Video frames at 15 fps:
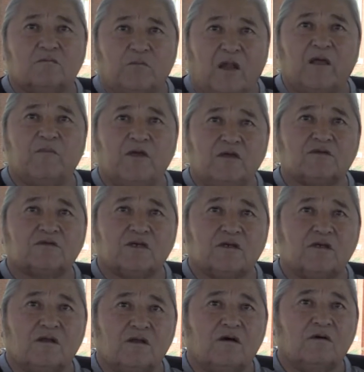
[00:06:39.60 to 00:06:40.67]
play music,
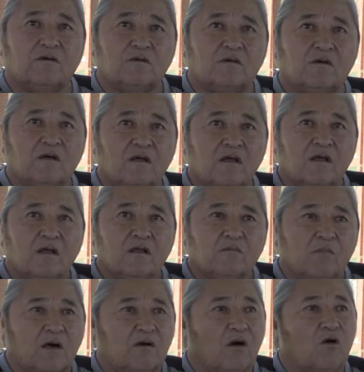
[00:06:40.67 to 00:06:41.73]
you know.
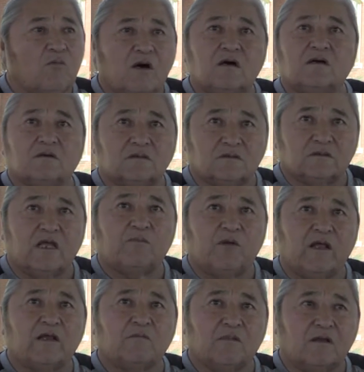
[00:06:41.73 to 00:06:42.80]
My, all my uncles, they
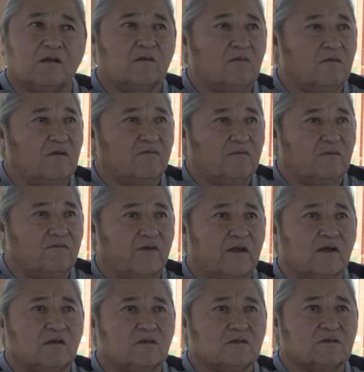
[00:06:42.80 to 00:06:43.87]
played
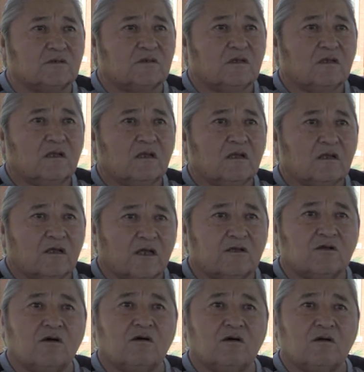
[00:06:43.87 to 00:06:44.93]
fiddles,
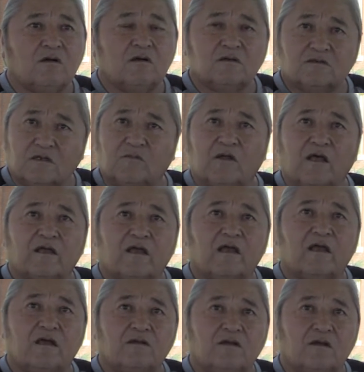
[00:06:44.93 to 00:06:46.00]
guitar, something like
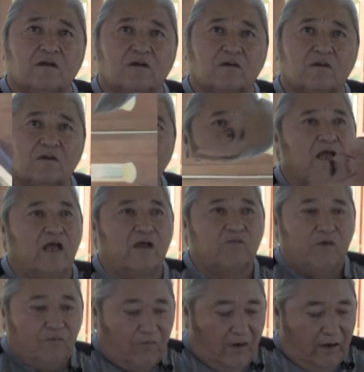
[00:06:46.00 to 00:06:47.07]
that, you know.
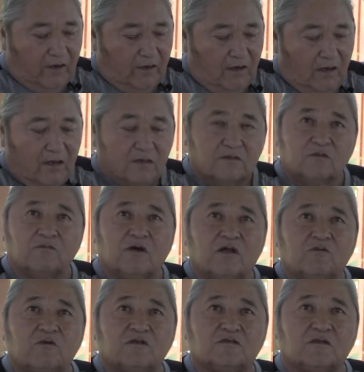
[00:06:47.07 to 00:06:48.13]
Every Friday night,
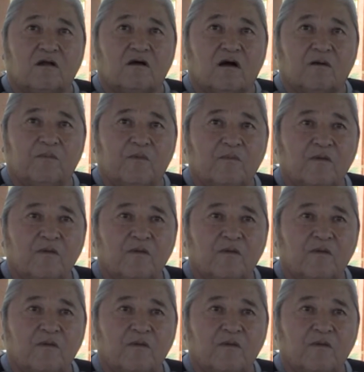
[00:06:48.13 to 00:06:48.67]
somebody would stop